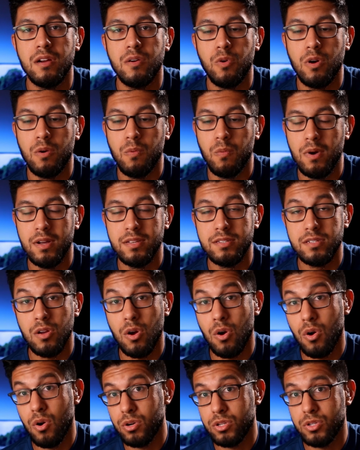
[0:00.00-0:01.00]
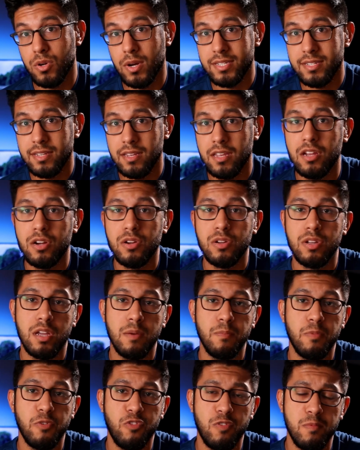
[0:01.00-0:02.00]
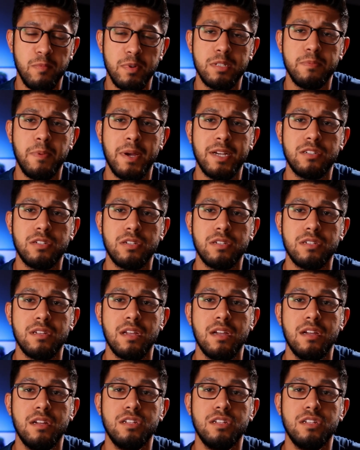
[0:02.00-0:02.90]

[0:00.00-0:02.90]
where once or twice a year you can perform inspections